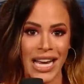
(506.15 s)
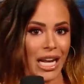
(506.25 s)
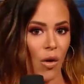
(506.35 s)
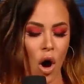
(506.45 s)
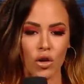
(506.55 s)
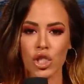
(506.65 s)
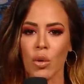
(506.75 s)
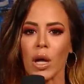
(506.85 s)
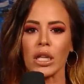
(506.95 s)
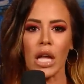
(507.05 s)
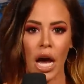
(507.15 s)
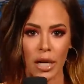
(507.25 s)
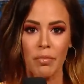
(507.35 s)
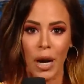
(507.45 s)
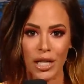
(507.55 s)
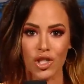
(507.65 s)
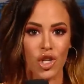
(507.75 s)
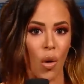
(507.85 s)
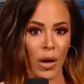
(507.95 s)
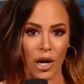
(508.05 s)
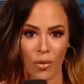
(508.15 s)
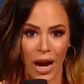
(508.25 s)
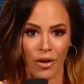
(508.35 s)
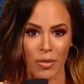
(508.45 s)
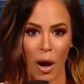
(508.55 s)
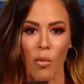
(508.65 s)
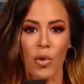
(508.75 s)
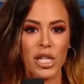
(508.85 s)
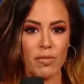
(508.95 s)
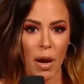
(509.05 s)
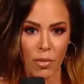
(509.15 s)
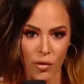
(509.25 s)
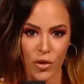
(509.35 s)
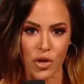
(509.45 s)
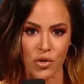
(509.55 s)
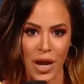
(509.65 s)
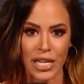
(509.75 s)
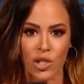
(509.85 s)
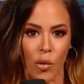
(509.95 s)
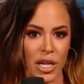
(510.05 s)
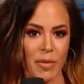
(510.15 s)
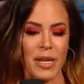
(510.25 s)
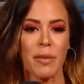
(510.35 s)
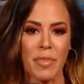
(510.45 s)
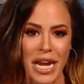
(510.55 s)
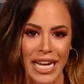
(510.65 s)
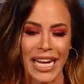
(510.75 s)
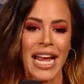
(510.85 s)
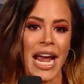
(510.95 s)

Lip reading: Now, also, a lot of buzz going around about which member of the New Day is going to be competing